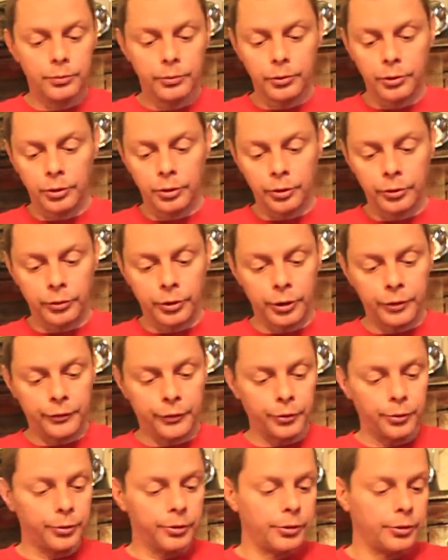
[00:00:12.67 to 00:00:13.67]
long
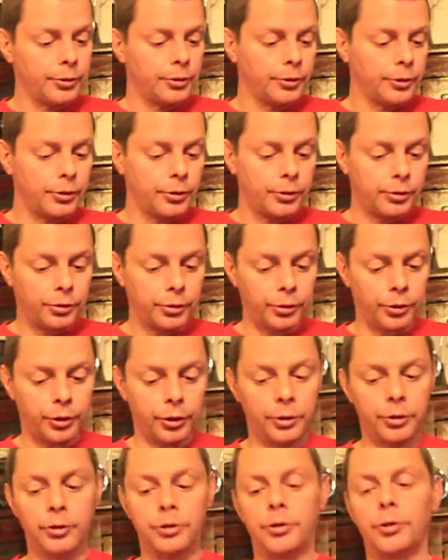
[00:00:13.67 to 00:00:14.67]
rifle today